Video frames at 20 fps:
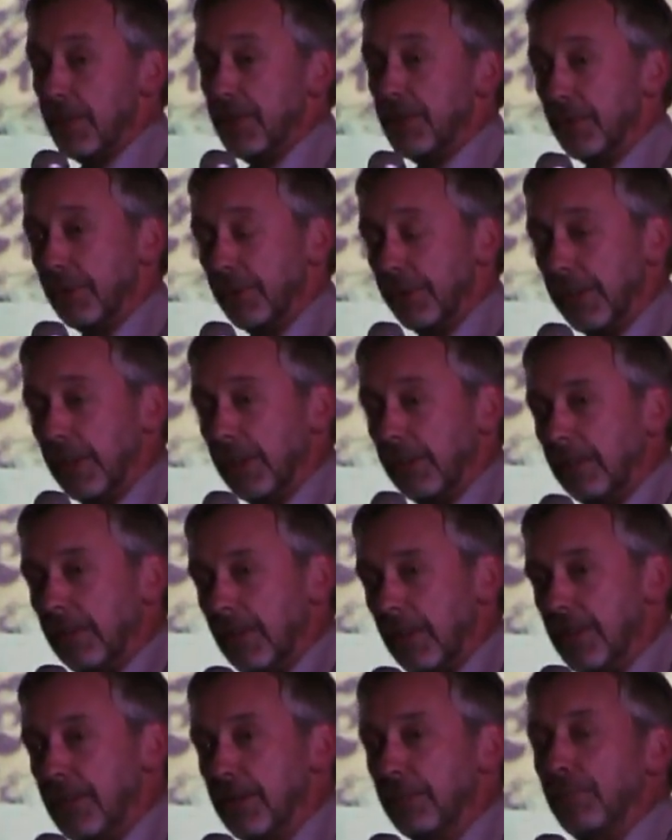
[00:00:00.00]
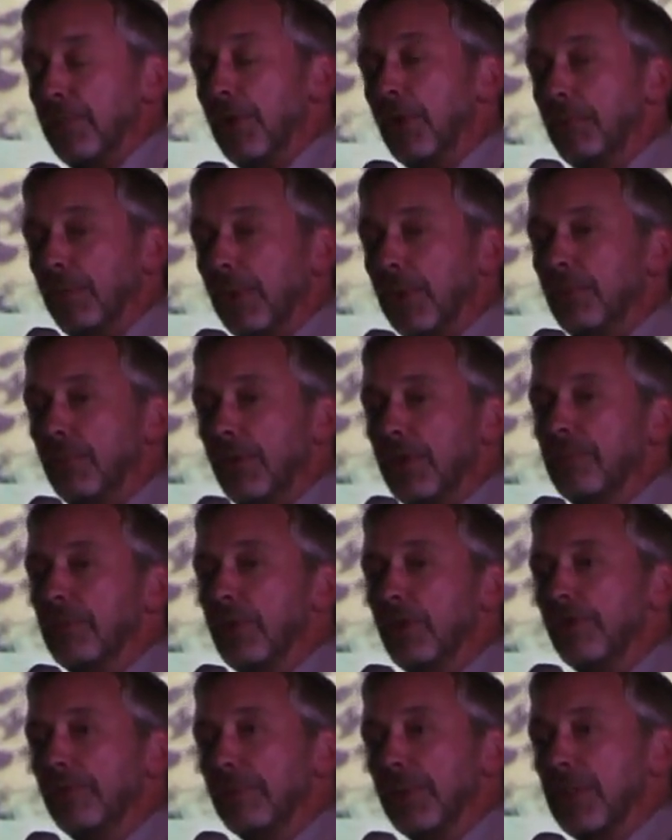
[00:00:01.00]
disorder. It's a problem with
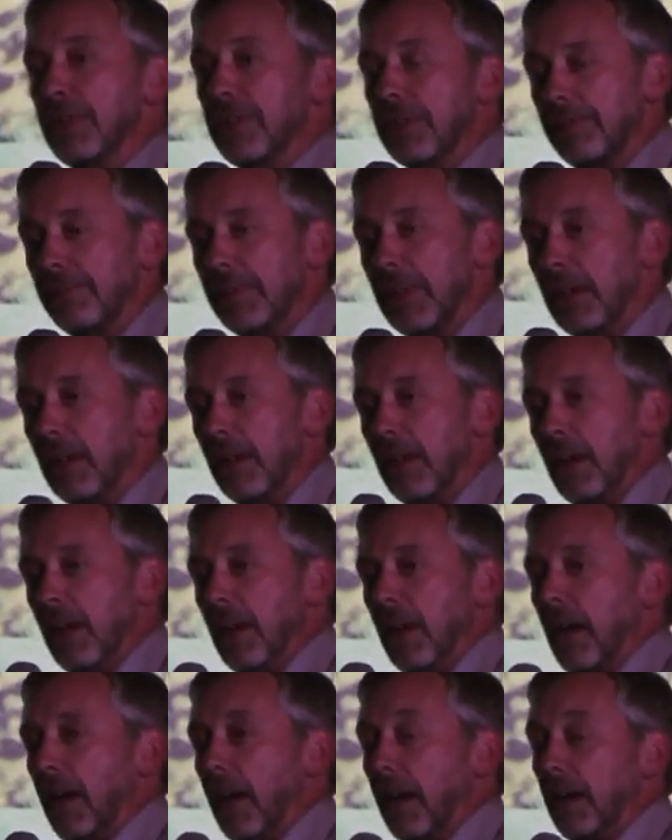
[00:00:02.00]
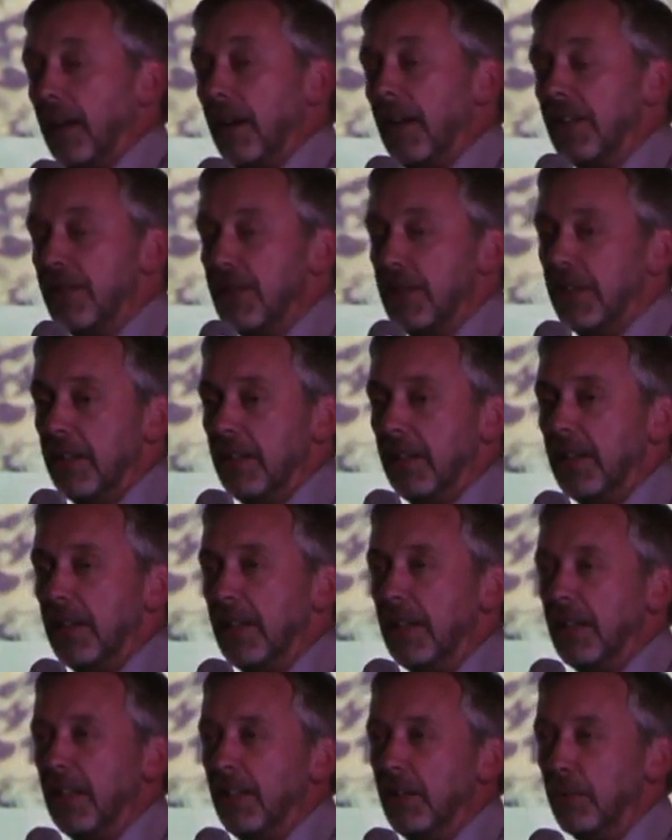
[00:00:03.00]
movement.
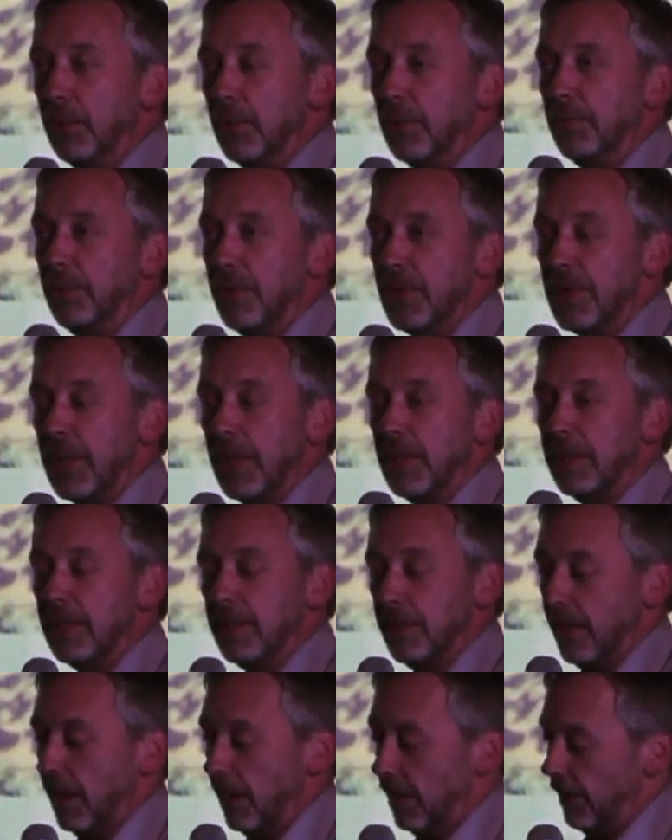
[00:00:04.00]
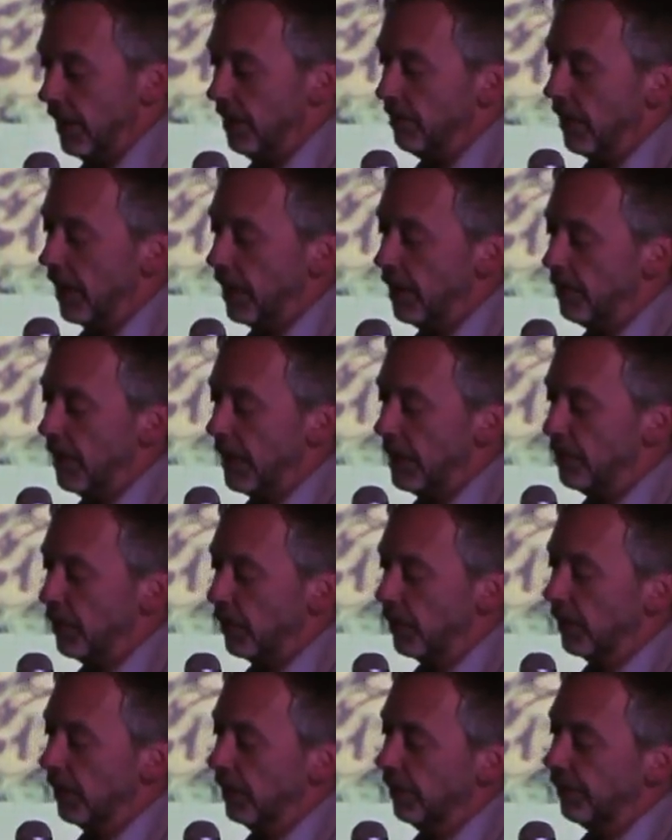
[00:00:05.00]
Classically, you will present, I think many
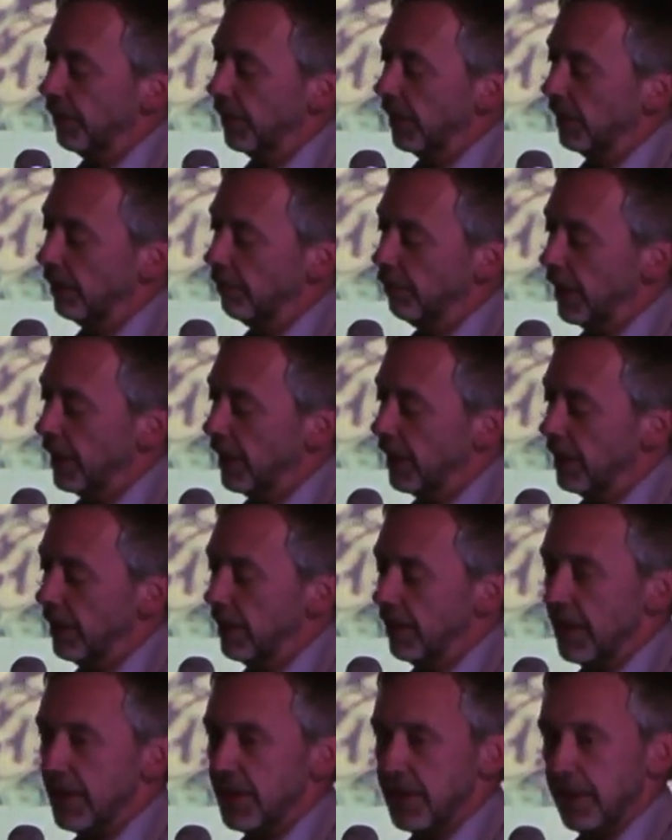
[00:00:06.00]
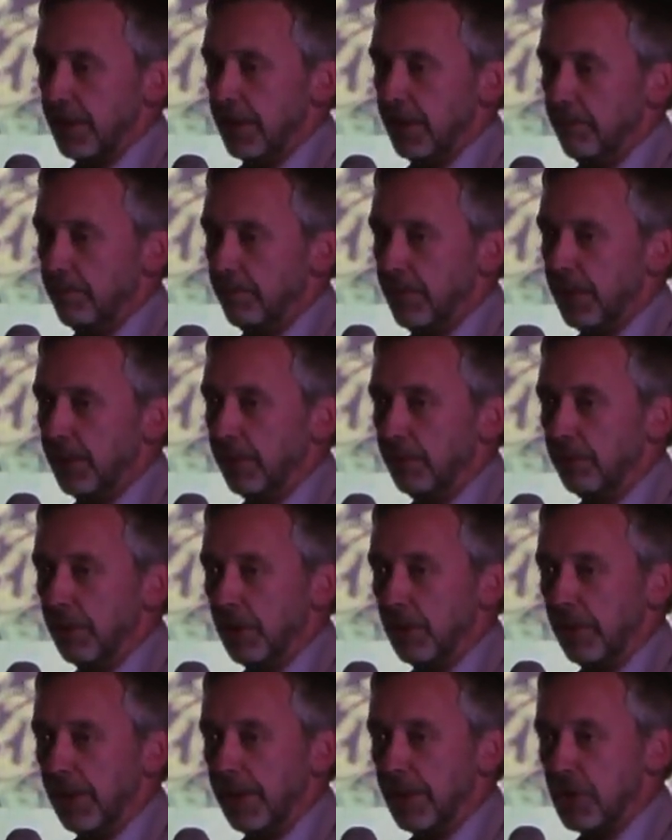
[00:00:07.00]
people will recognize the
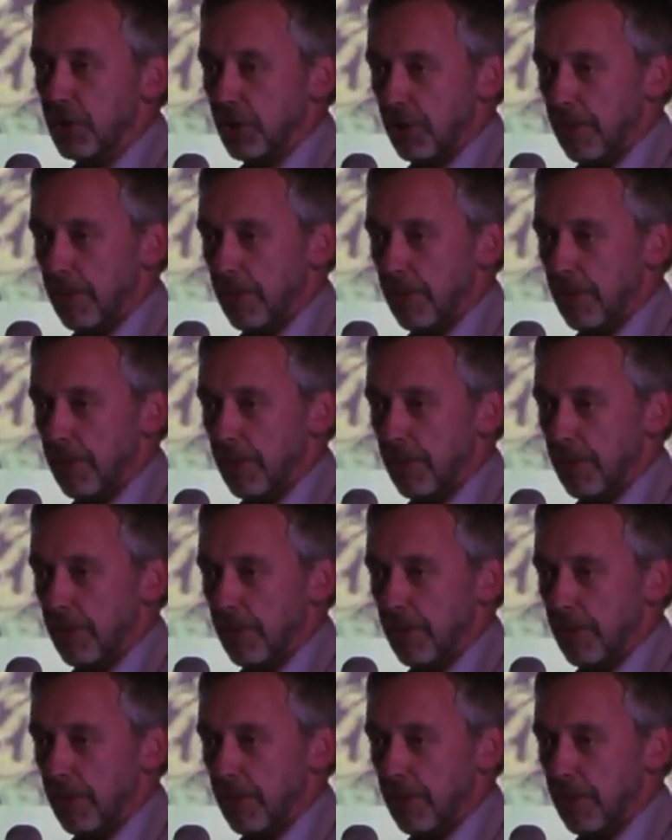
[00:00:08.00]
pill-rolling